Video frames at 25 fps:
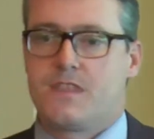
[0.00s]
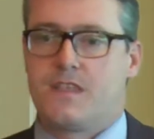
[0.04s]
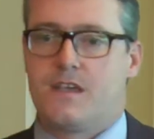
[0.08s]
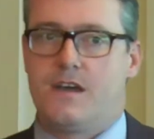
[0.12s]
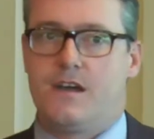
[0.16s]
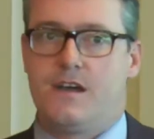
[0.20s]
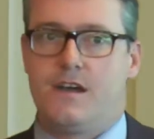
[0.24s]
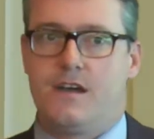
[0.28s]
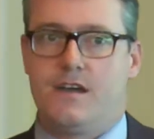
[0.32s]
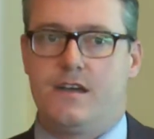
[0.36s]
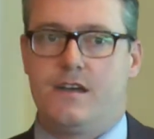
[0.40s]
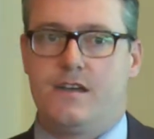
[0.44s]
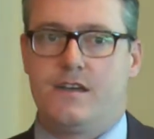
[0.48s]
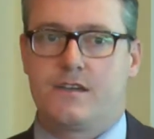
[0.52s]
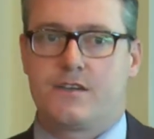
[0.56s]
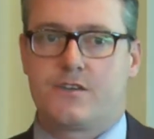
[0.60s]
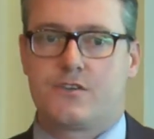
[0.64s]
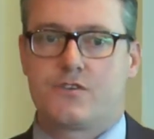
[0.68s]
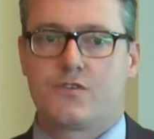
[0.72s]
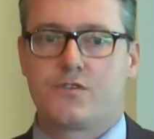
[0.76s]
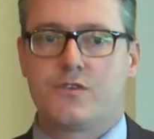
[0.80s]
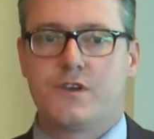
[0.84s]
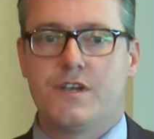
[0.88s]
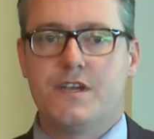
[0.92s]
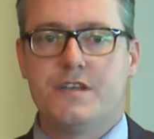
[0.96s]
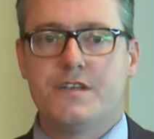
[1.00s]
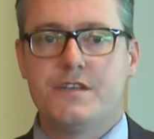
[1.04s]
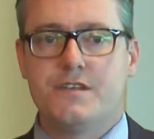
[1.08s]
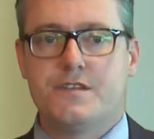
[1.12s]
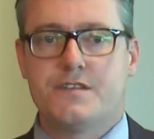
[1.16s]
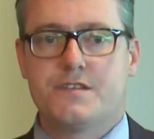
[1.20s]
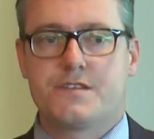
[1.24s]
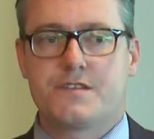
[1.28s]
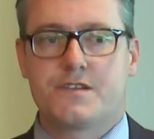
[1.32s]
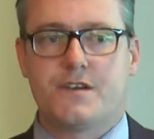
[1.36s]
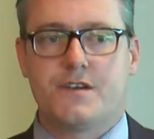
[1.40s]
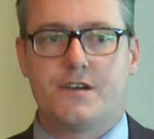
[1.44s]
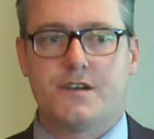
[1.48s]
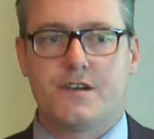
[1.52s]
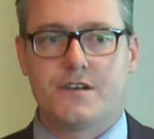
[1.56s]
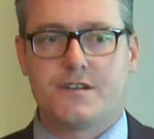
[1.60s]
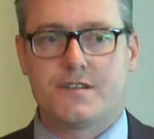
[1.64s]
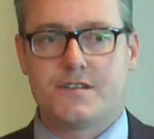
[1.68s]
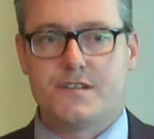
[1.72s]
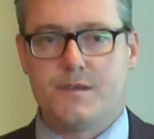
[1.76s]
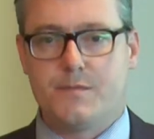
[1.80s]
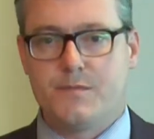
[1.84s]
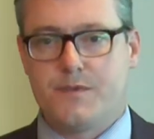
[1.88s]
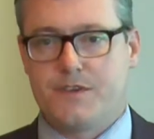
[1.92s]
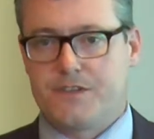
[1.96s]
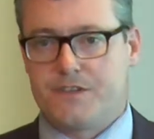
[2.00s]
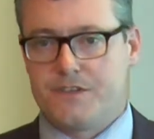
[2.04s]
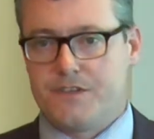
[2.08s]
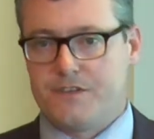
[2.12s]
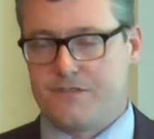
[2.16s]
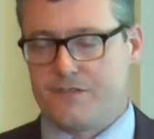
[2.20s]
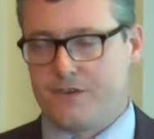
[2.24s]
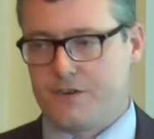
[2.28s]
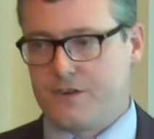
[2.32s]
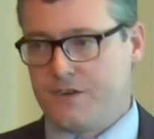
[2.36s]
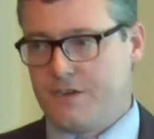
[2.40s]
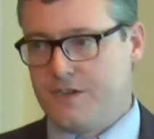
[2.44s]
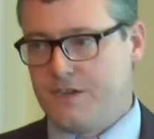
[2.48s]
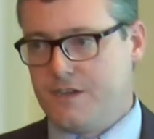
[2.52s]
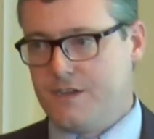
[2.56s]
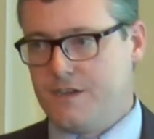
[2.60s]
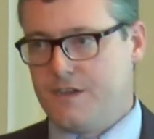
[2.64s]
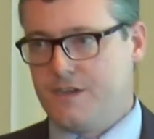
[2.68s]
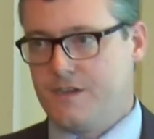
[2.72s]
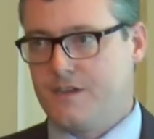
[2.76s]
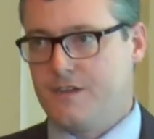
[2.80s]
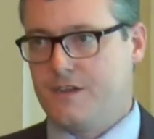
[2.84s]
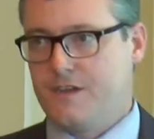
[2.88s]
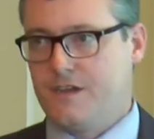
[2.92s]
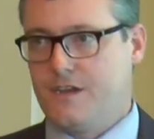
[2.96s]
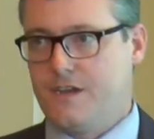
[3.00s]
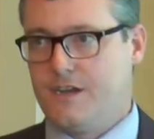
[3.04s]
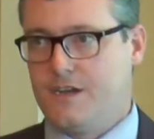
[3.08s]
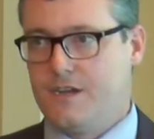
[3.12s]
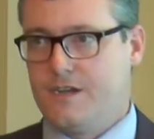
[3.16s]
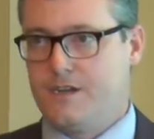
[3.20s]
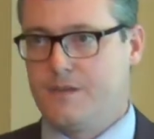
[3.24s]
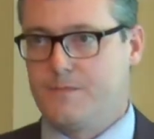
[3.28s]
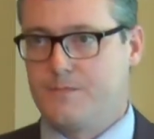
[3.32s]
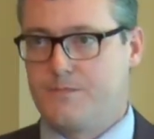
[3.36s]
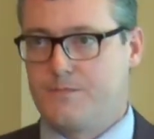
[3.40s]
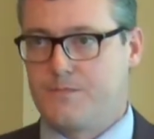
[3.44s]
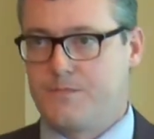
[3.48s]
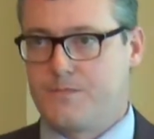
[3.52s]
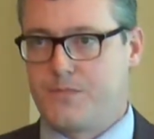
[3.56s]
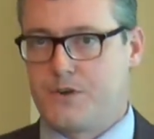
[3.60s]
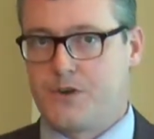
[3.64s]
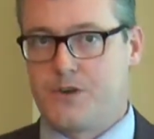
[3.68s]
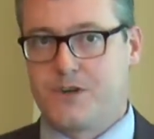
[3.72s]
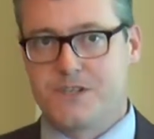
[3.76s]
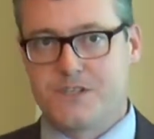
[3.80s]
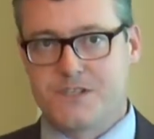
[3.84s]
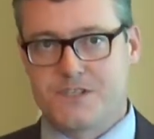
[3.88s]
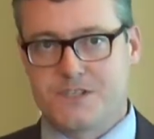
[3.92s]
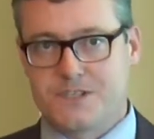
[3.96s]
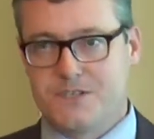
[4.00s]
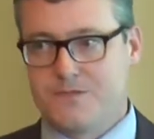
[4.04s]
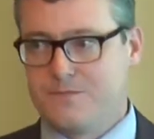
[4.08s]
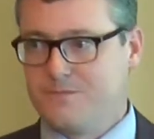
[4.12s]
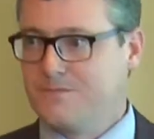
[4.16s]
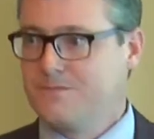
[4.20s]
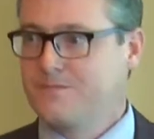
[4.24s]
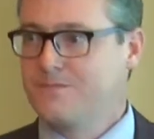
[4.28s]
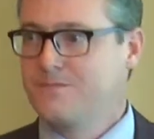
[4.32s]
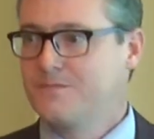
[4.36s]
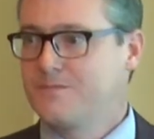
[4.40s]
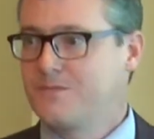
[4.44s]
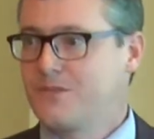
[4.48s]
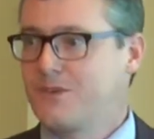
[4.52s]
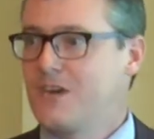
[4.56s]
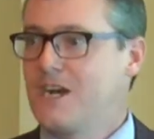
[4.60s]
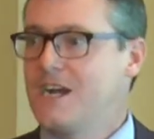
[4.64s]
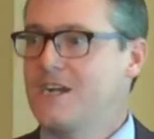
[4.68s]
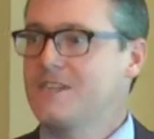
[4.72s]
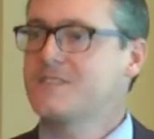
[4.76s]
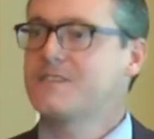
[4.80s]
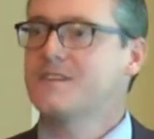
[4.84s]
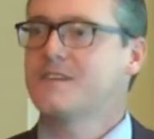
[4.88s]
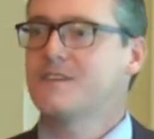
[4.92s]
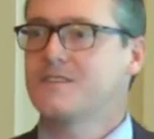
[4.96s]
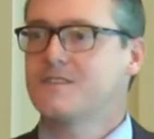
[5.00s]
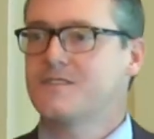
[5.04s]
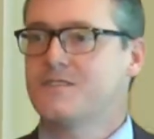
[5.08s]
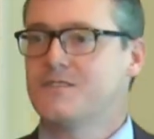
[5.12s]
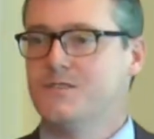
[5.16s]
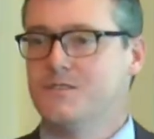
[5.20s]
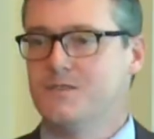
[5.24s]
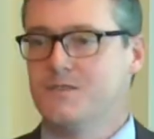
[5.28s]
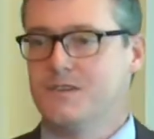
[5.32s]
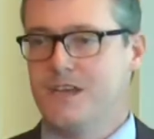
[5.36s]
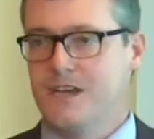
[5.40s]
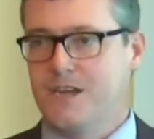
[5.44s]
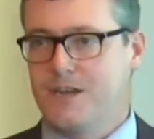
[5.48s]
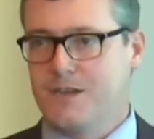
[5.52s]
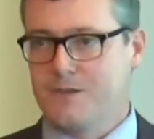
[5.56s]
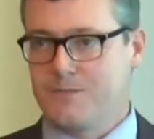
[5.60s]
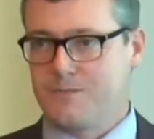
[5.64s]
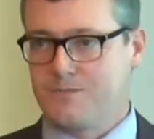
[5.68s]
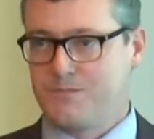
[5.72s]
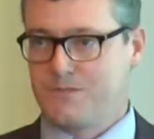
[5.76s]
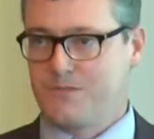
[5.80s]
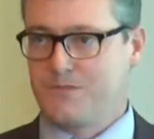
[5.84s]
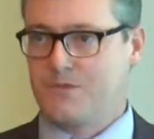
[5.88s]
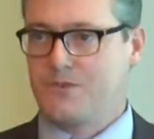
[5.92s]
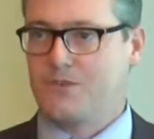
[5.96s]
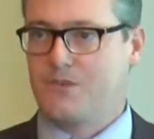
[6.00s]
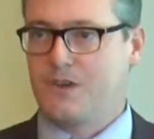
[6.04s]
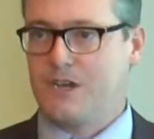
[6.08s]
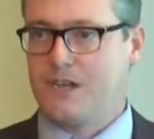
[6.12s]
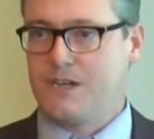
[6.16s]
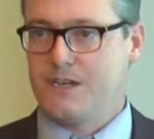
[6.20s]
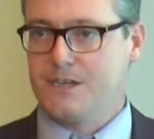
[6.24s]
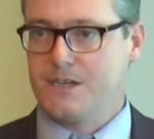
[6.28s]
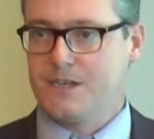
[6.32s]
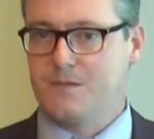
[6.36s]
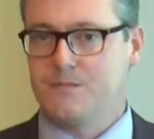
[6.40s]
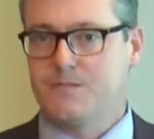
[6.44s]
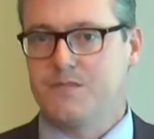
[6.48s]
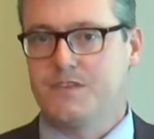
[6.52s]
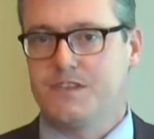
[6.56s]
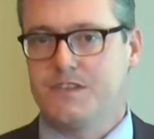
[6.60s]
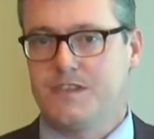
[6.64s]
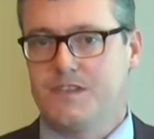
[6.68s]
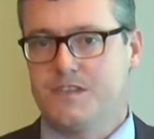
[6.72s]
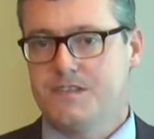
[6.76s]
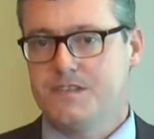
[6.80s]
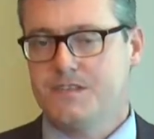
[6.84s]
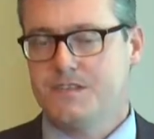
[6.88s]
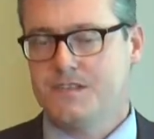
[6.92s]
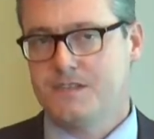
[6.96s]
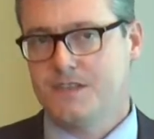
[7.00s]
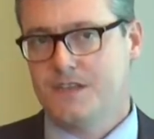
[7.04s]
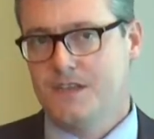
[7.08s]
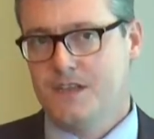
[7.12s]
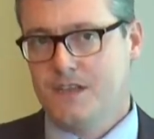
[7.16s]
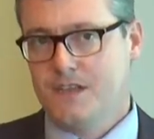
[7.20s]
CRADAs are typically a very burdensome process to get a CRADA in place,